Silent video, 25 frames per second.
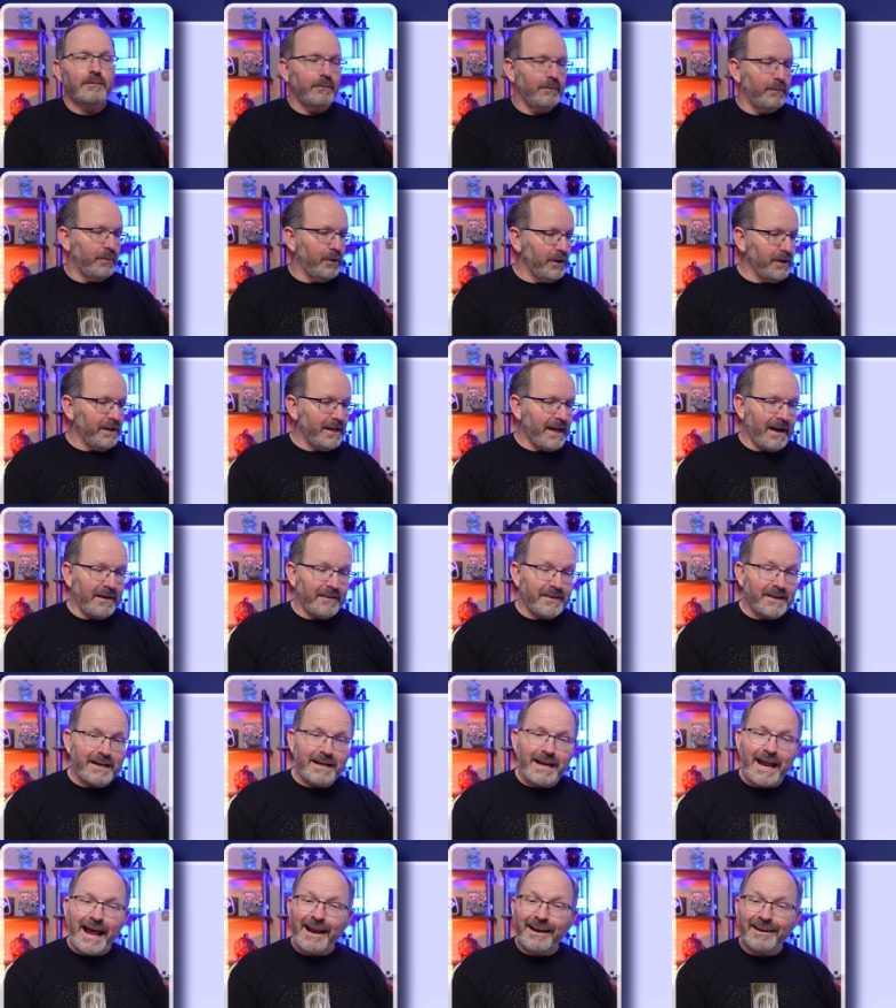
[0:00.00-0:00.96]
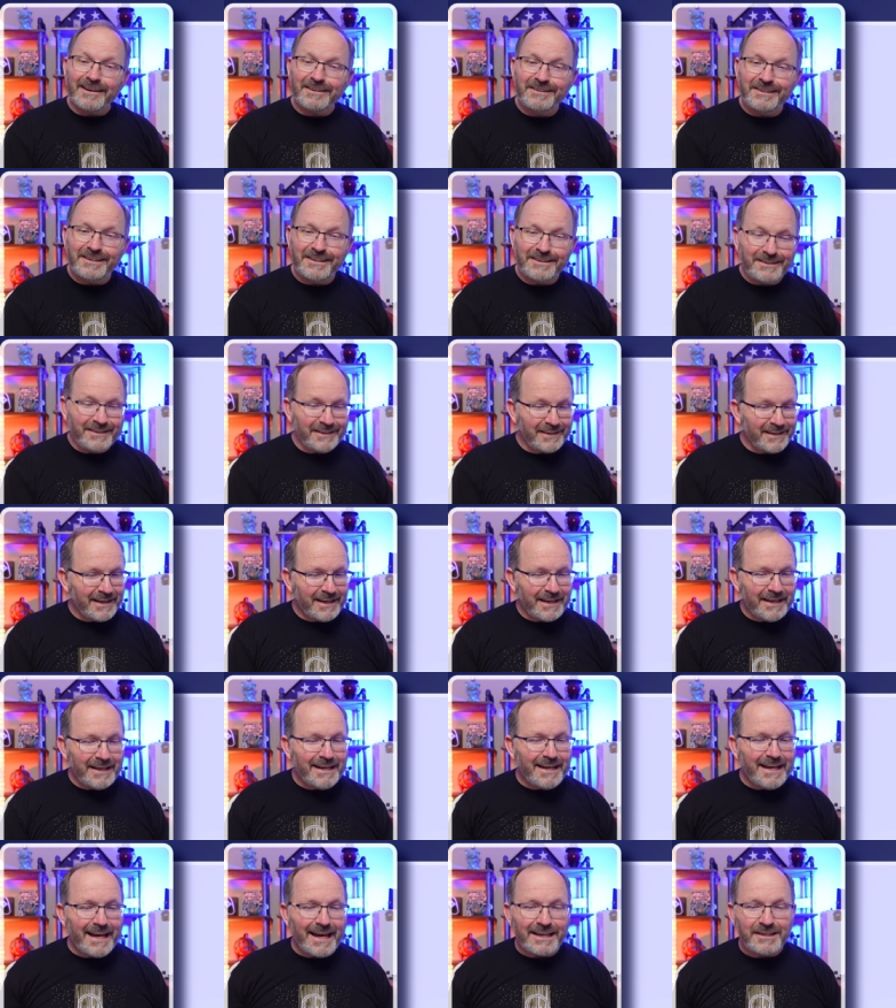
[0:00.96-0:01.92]
Put down the analysis,
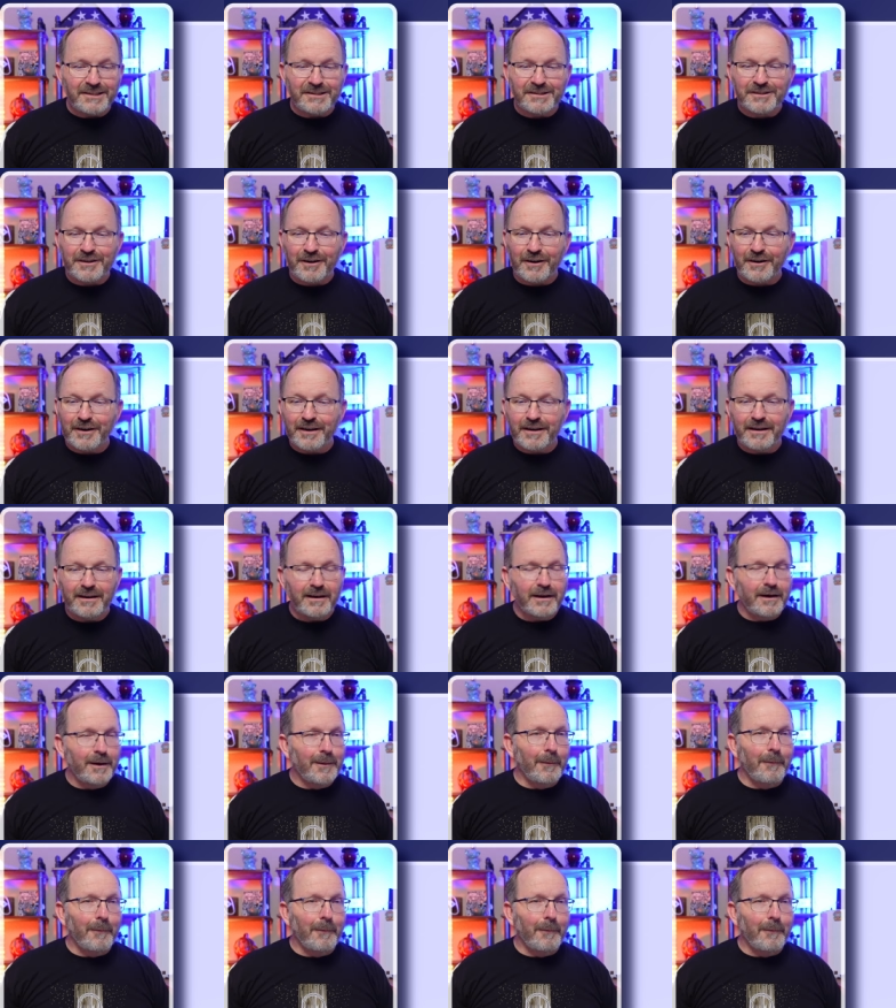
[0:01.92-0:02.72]
get started,